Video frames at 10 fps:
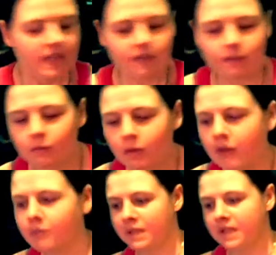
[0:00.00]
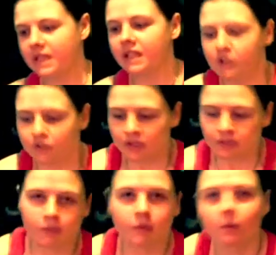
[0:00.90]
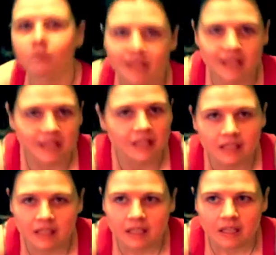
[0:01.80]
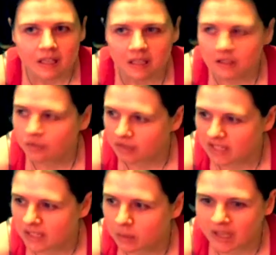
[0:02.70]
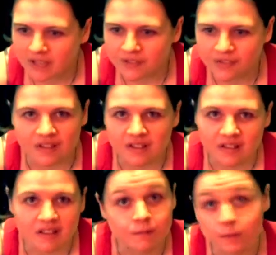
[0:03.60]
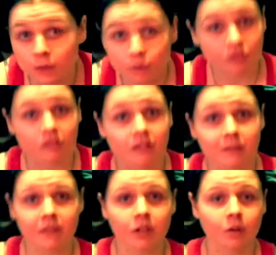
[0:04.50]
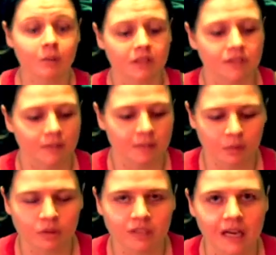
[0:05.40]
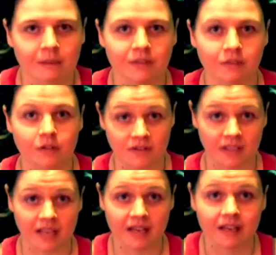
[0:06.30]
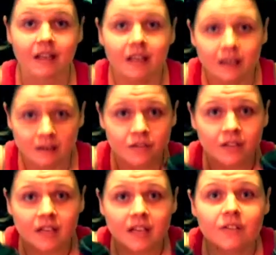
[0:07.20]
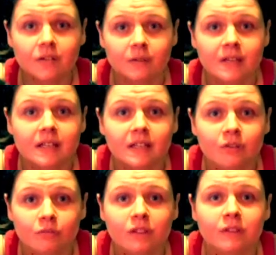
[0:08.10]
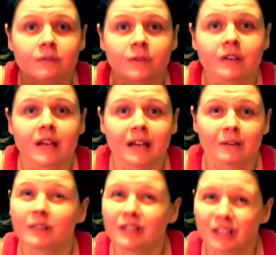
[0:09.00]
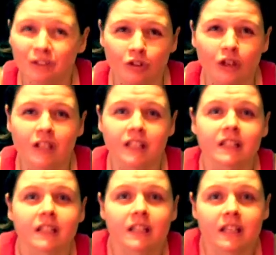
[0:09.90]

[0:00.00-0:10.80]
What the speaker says: If you want me to give you an update trainer-wise in the future, let me know, because I'm more than happy to do this again. Once you get into it, it's really fun and I really enjoyed it.